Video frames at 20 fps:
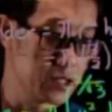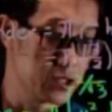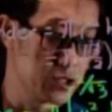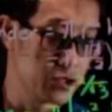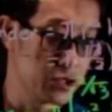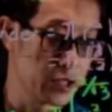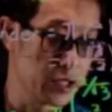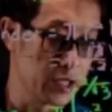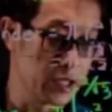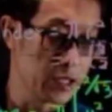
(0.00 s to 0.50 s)

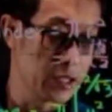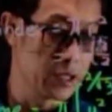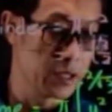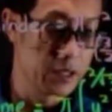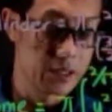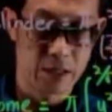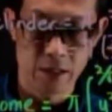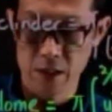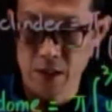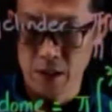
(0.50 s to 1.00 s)
3.
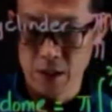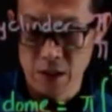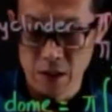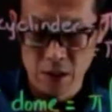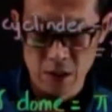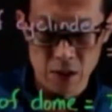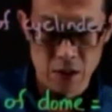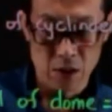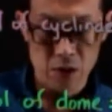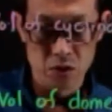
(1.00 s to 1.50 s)

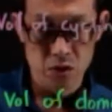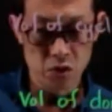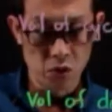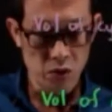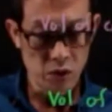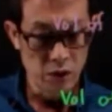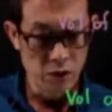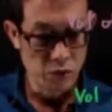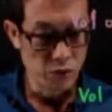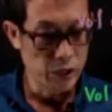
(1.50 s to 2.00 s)
So
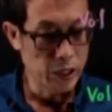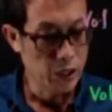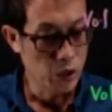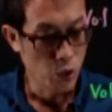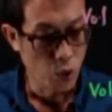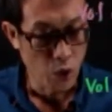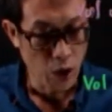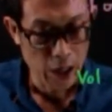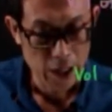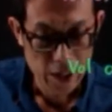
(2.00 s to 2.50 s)
the
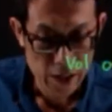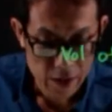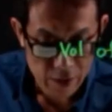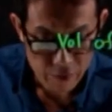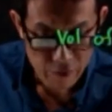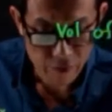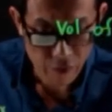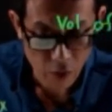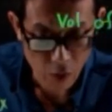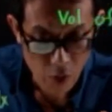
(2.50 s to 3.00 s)
required
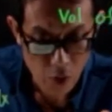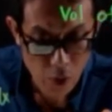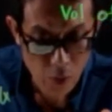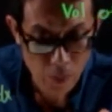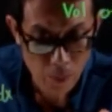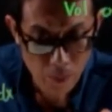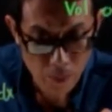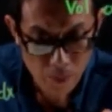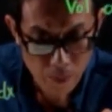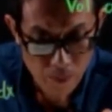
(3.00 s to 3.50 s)

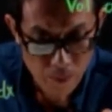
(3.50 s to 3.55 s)
volume